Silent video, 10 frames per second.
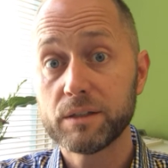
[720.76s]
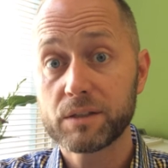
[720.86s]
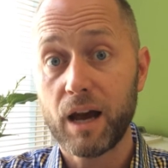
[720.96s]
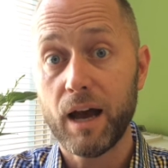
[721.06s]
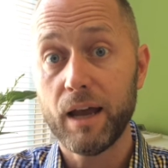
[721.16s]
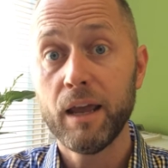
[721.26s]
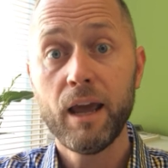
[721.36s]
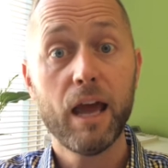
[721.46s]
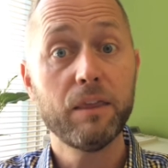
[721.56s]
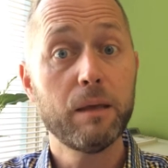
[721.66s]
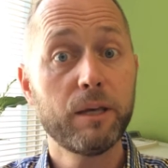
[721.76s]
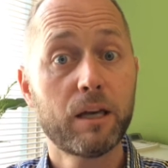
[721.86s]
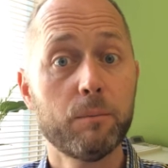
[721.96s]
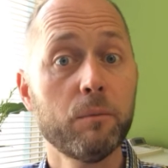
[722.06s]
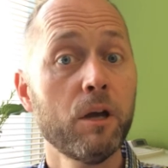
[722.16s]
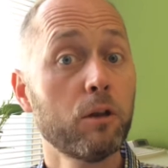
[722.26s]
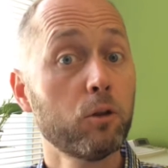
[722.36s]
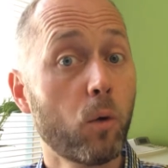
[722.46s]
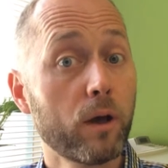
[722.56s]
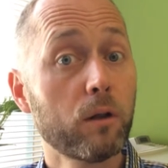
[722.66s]
side, and they become
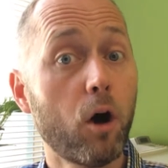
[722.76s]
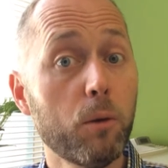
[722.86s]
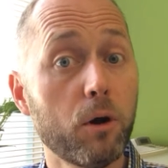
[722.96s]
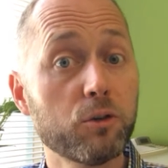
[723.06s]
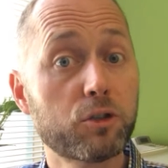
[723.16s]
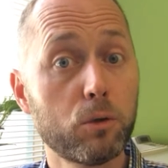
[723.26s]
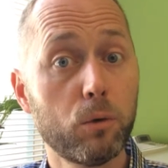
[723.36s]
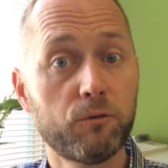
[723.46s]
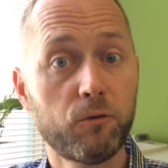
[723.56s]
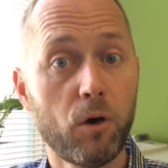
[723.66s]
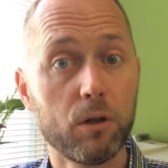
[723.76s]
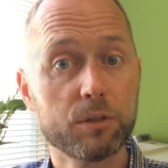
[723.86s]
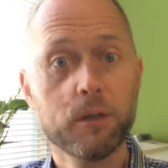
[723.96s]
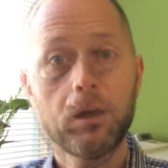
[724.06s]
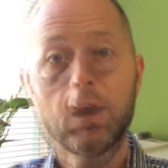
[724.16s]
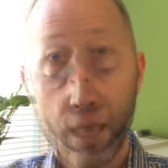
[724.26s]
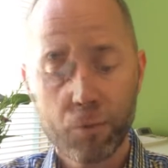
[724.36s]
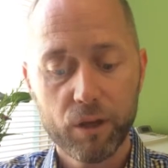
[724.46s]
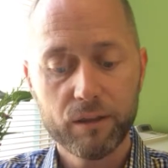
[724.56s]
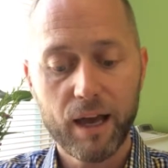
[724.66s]
loyal almost to a fault.
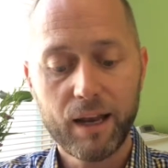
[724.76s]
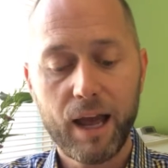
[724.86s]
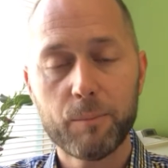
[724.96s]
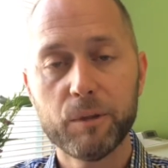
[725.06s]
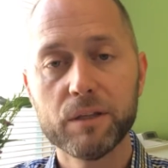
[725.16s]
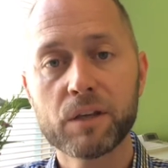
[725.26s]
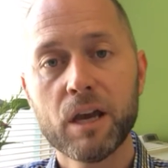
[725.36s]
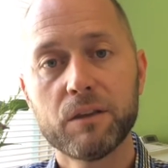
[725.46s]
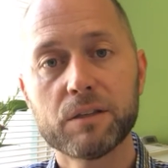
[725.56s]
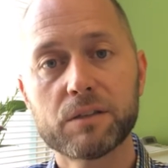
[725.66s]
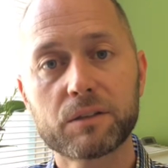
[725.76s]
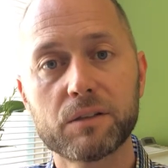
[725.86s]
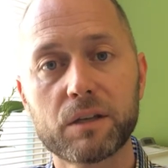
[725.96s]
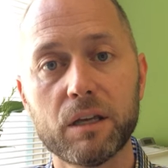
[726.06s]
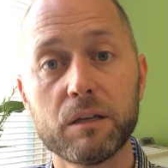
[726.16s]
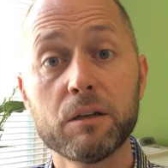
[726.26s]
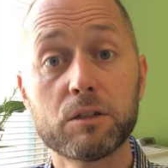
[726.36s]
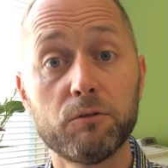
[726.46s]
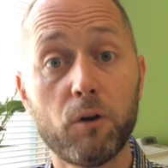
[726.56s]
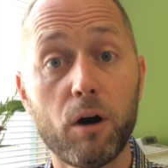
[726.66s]
And when that happens, the 6s can
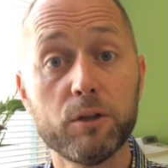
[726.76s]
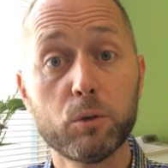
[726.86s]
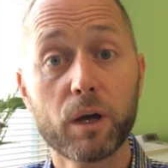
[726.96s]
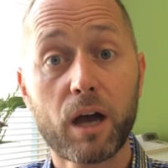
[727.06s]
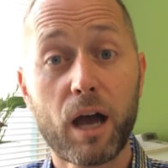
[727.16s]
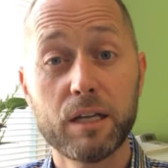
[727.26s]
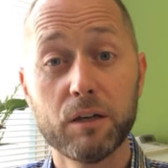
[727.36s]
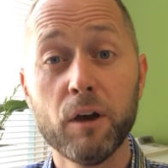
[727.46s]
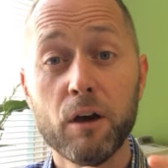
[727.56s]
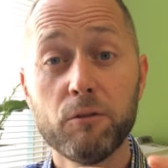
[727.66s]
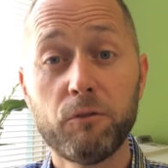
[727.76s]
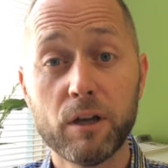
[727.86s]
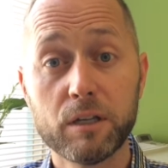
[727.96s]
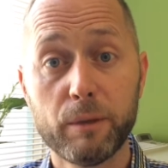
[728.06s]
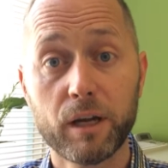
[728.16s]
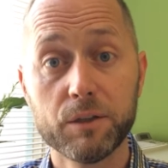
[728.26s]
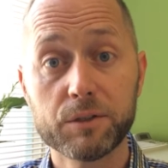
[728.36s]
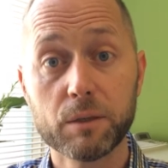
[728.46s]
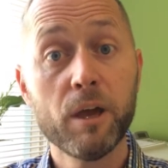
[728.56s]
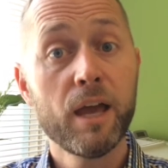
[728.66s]
devolve into a kind of fundamentalism.